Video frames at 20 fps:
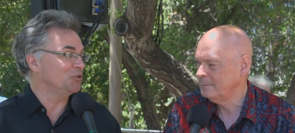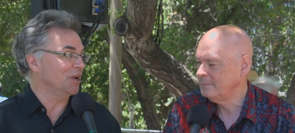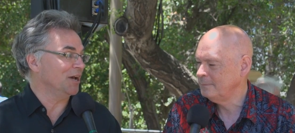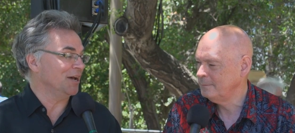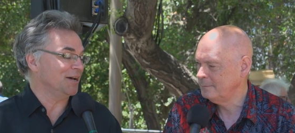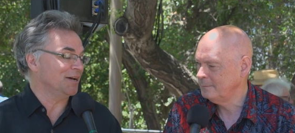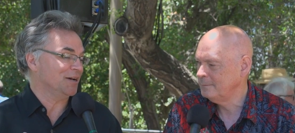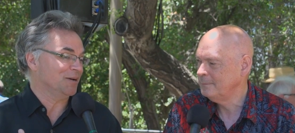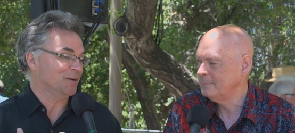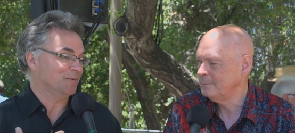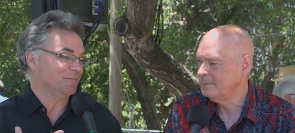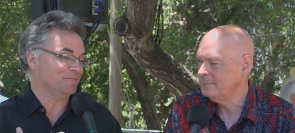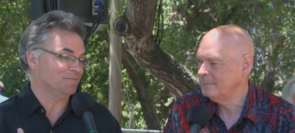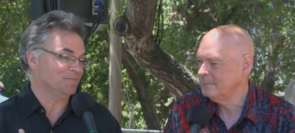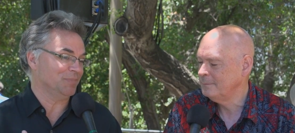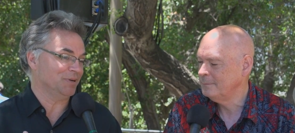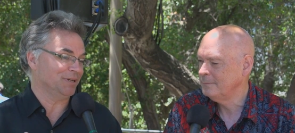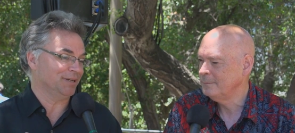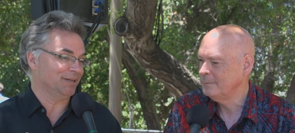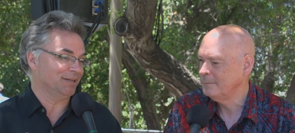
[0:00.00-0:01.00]
Speaker 1: uh,
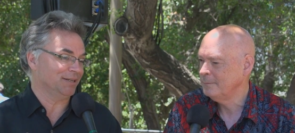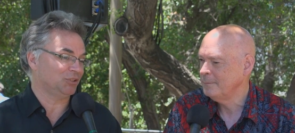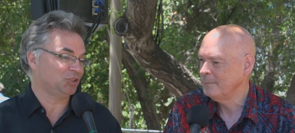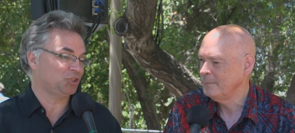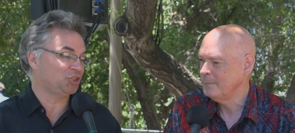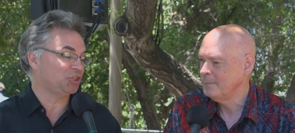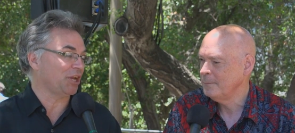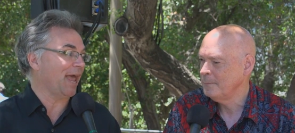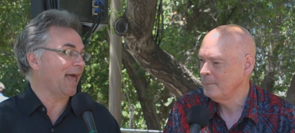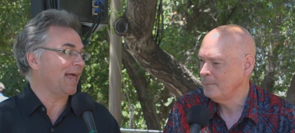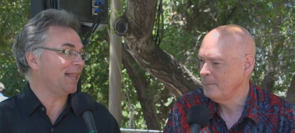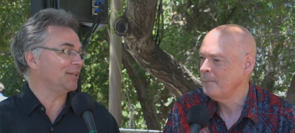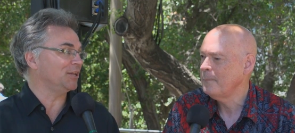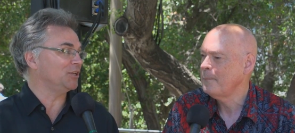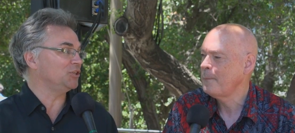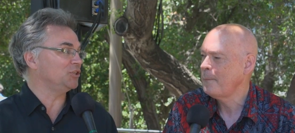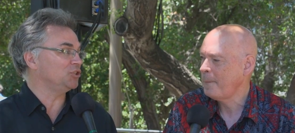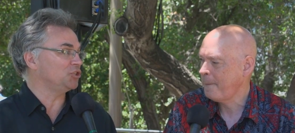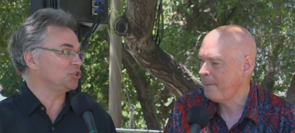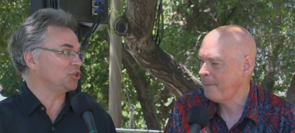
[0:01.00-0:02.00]
uh,
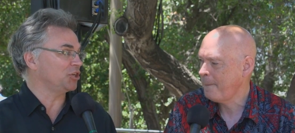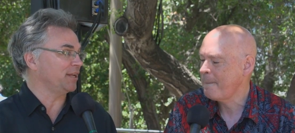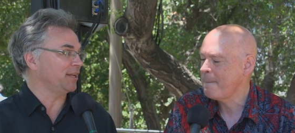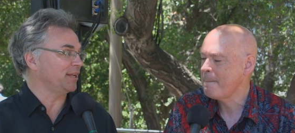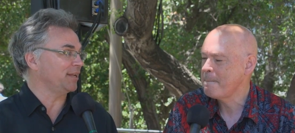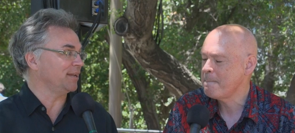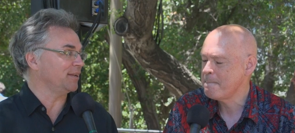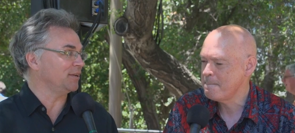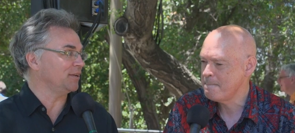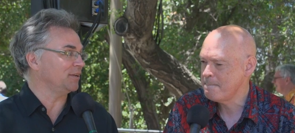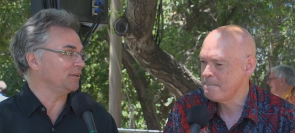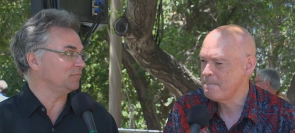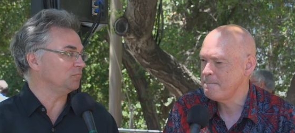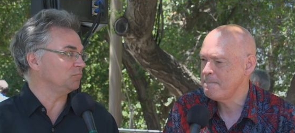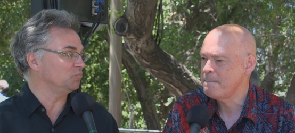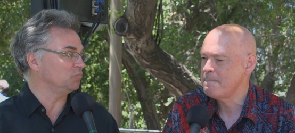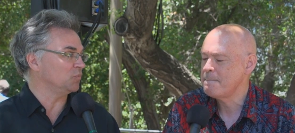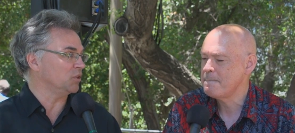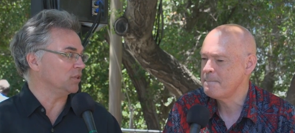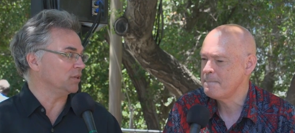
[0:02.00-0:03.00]

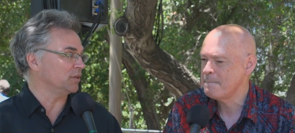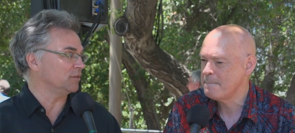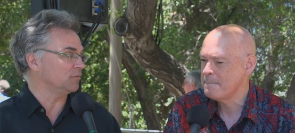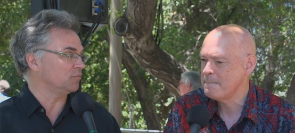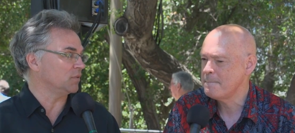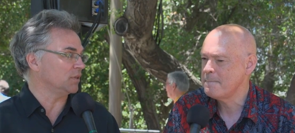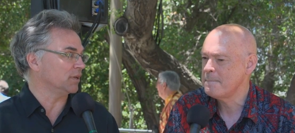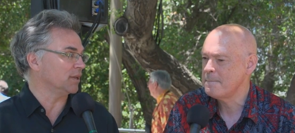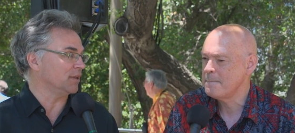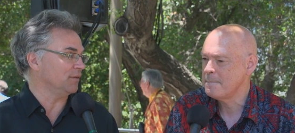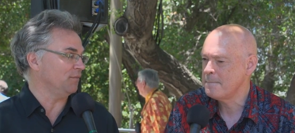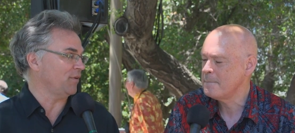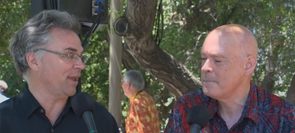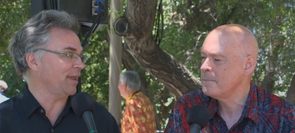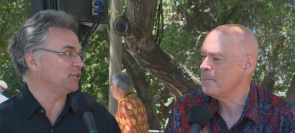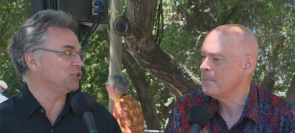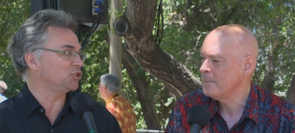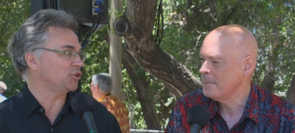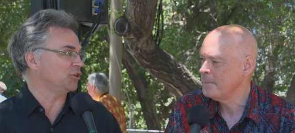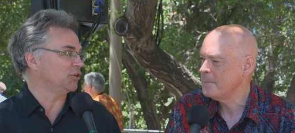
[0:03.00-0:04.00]
challenging the, the
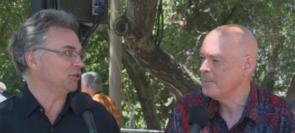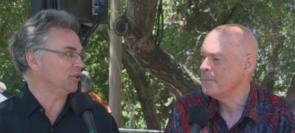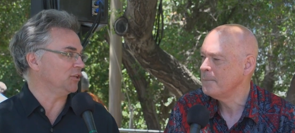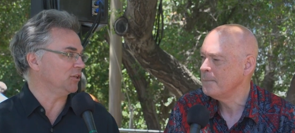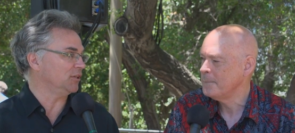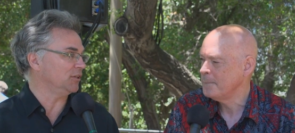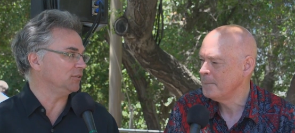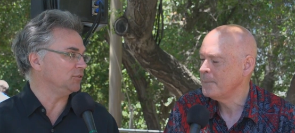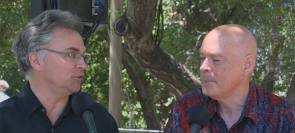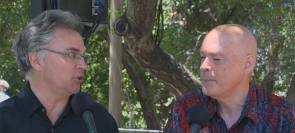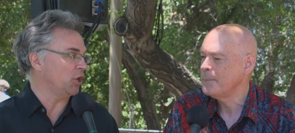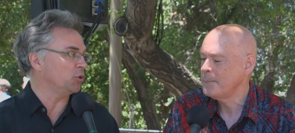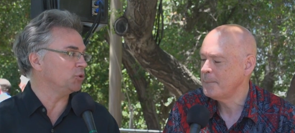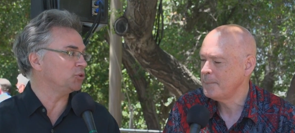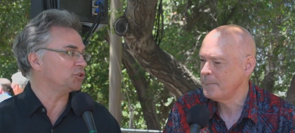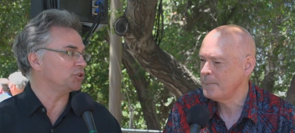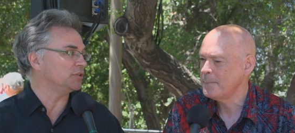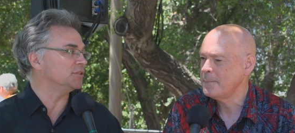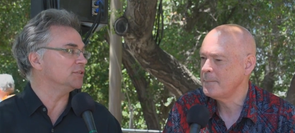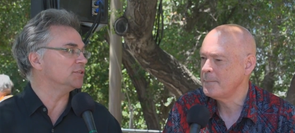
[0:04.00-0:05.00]
conventional
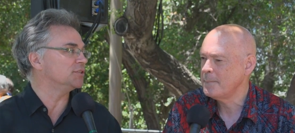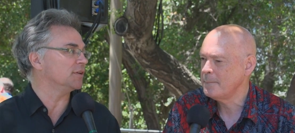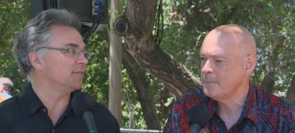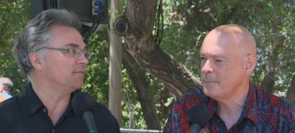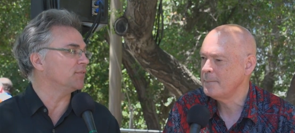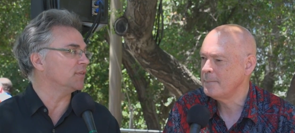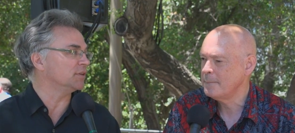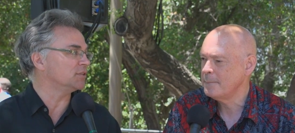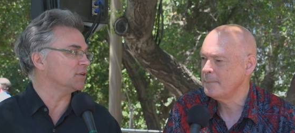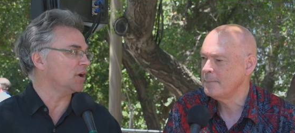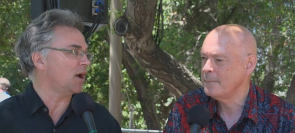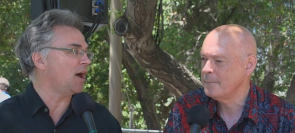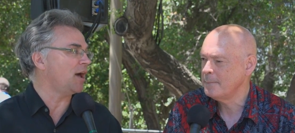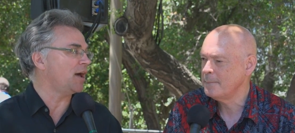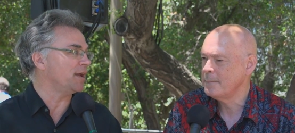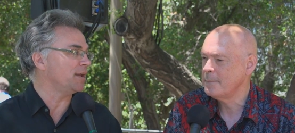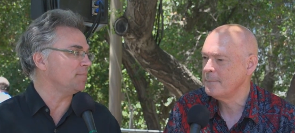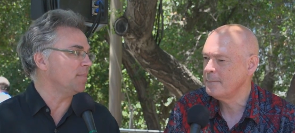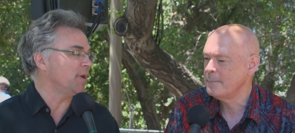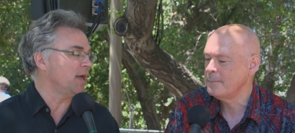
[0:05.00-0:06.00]
notions of the
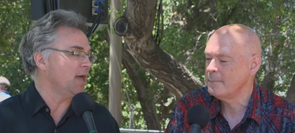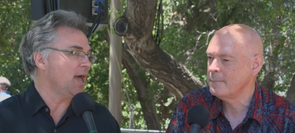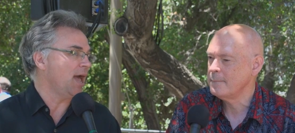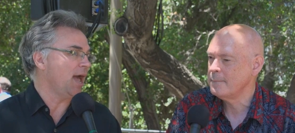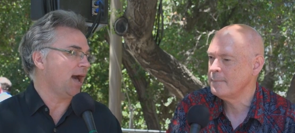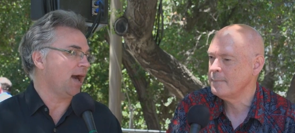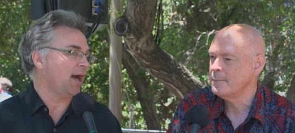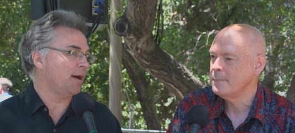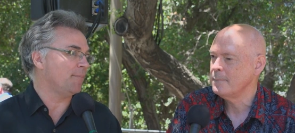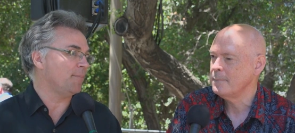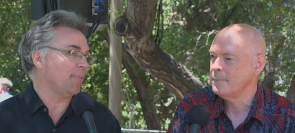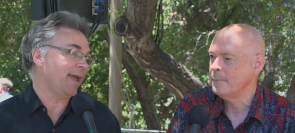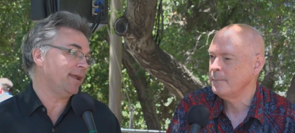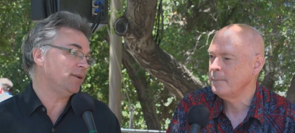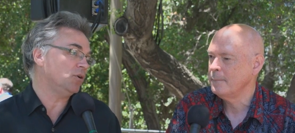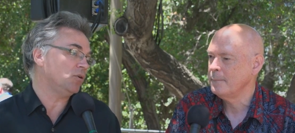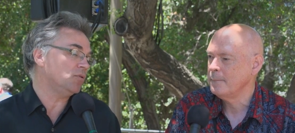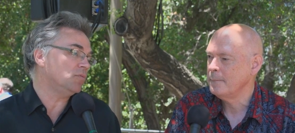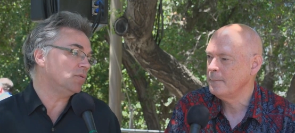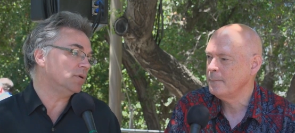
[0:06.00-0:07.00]
time, um,
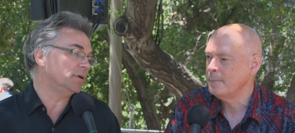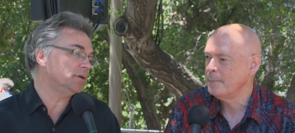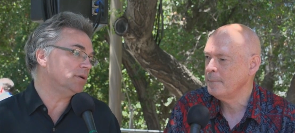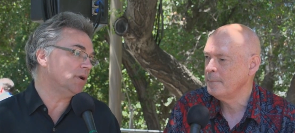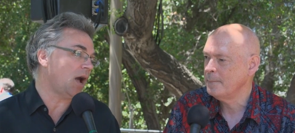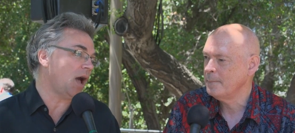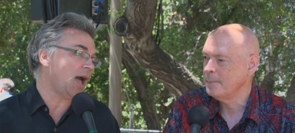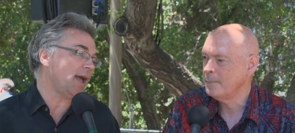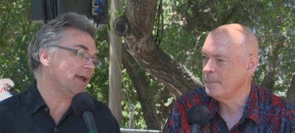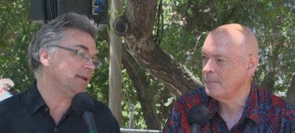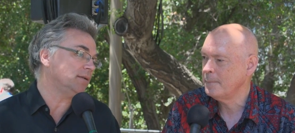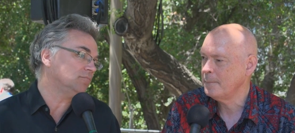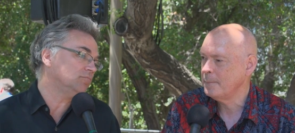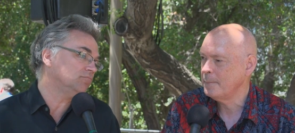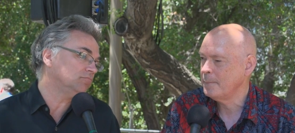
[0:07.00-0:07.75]
and who were not,